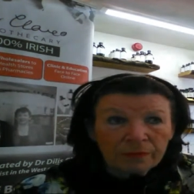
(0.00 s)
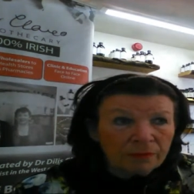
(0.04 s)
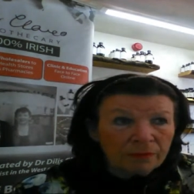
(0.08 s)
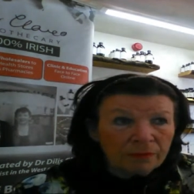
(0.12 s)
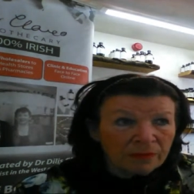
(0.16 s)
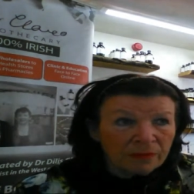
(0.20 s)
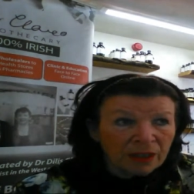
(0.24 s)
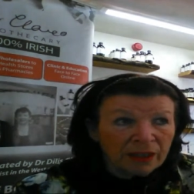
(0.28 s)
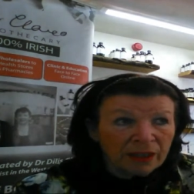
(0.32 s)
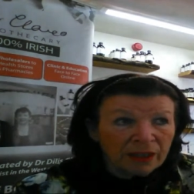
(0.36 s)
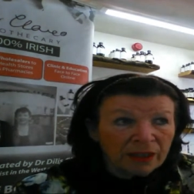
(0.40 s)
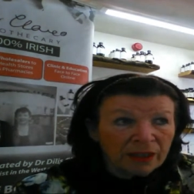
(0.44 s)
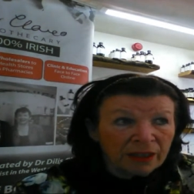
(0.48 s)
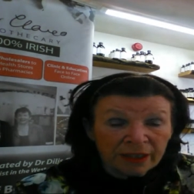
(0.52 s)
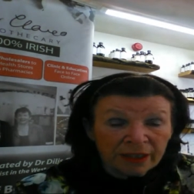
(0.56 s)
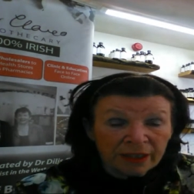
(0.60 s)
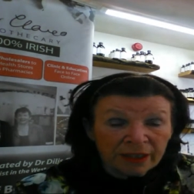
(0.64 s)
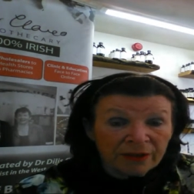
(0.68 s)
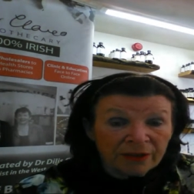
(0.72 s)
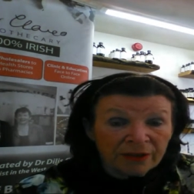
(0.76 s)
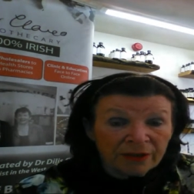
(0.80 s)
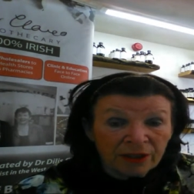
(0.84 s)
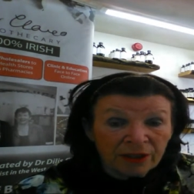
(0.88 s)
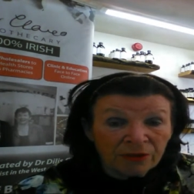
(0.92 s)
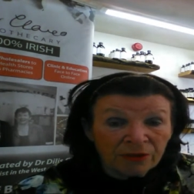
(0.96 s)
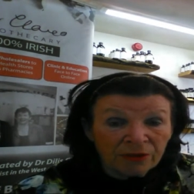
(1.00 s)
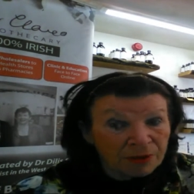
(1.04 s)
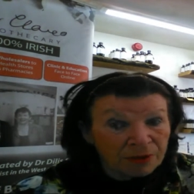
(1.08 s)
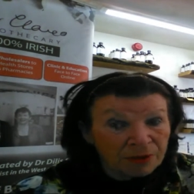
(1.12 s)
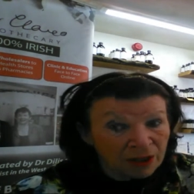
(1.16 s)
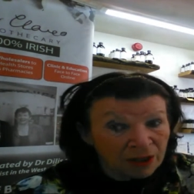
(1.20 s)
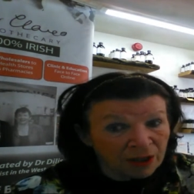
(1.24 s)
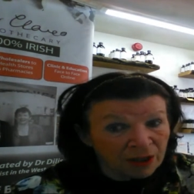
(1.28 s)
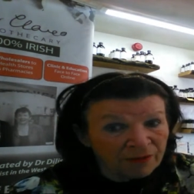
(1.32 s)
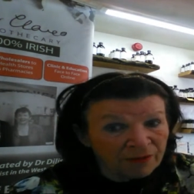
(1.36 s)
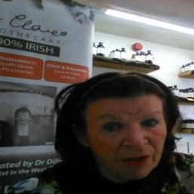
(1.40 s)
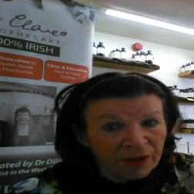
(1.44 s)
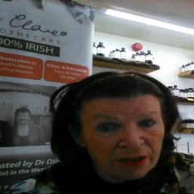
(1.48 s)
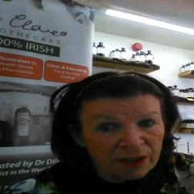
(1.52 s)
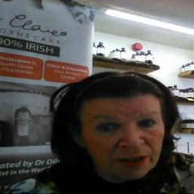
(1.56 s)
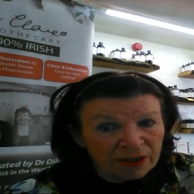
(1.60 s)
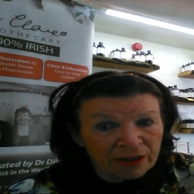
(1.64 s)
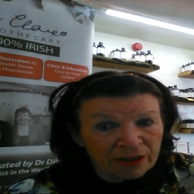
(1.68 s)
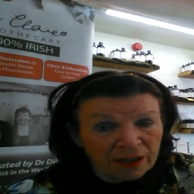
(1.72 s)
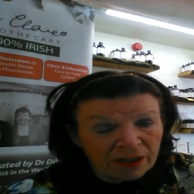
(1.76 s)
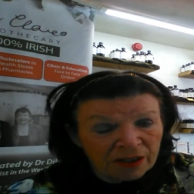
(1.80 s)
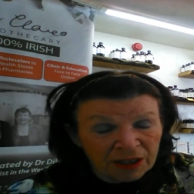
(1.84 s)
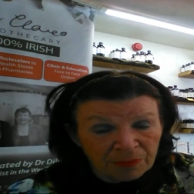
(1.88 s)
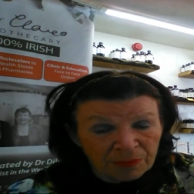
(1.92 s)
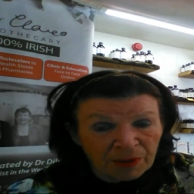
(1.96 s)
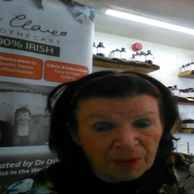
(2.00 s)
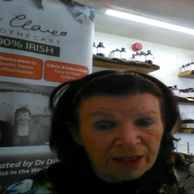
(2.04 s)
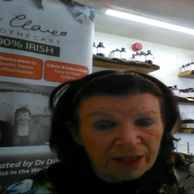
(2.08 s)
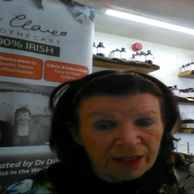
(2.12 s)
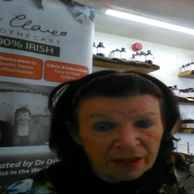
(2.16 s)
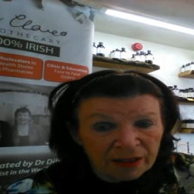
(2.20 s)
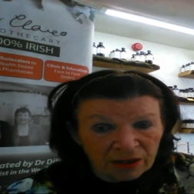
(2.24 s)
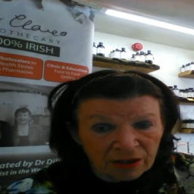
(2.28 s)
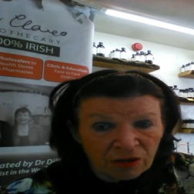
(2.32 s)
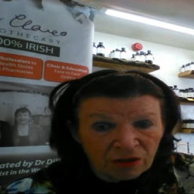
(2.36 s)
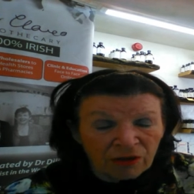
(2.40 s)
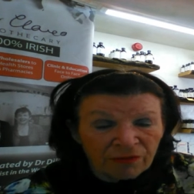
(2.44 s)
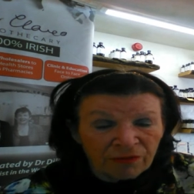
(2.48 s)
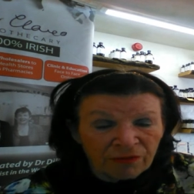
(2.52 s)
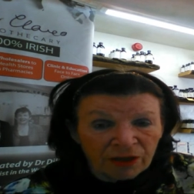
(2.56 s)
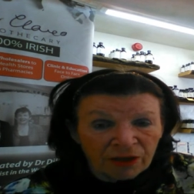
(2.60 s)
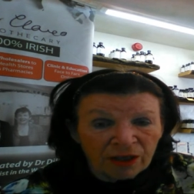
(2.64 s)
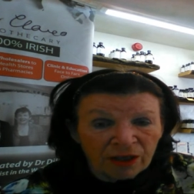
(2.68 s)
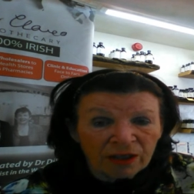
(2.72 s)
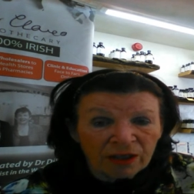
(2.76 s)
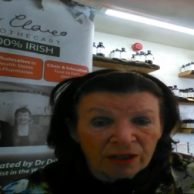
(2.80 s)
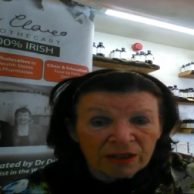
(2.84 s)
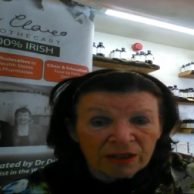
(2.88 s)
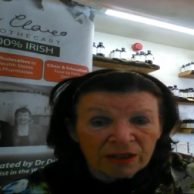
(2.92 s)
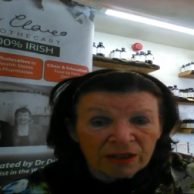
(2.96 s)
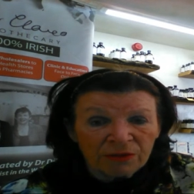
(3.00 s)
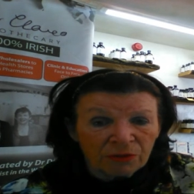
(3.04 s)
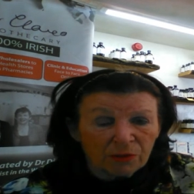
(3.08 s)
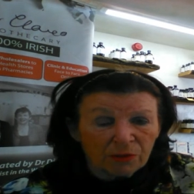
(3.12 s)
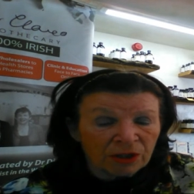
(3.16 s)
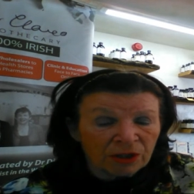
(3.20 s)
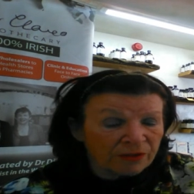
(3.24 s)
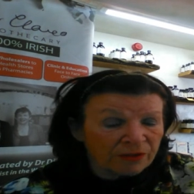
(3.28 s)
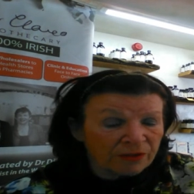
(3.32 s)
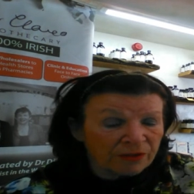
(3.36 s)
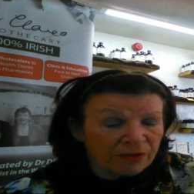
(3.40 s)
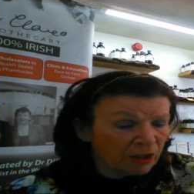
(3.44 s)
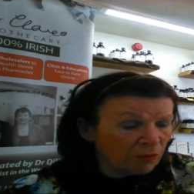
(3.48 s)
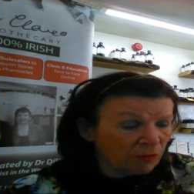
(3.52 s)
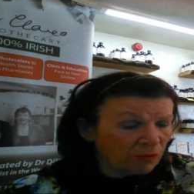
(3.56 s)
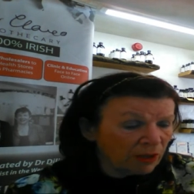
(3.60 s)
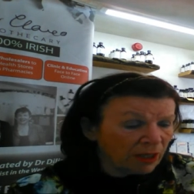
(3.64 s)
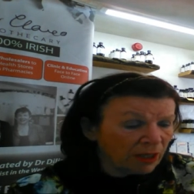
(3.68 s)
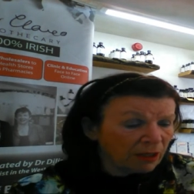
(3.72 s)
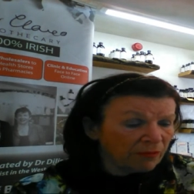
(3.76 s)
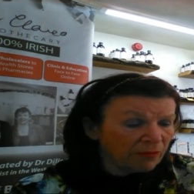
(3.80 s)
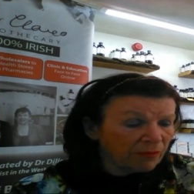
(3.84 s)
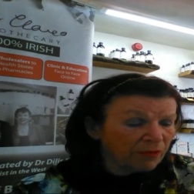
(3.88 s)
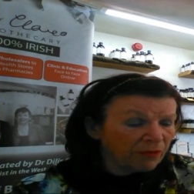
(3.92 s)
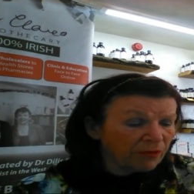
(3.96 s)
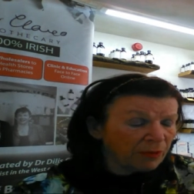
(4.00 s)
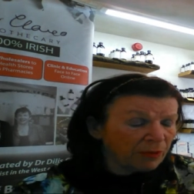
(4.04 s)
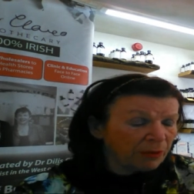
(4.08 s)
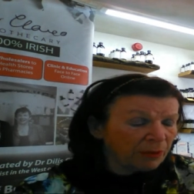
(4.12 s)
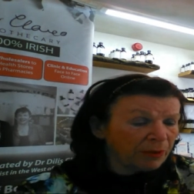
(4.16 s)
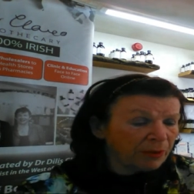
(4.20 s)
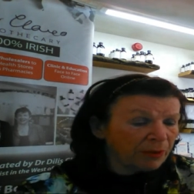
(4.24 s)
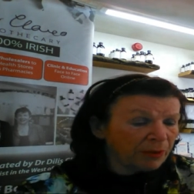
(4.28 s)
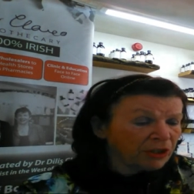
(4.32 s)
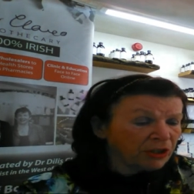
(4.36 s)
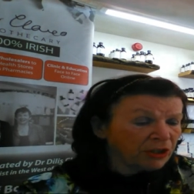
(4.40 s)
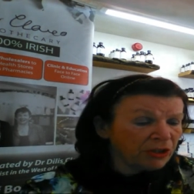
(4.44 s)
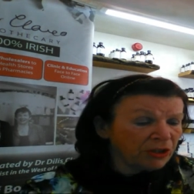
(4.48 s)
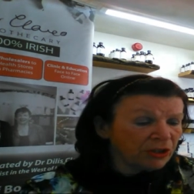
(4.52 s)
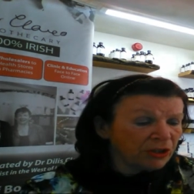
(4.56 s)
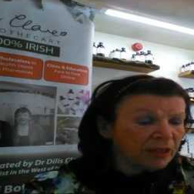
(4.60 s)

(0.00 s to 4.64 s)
It is a theory, but I find it explains an awful lot and works very well for my patients.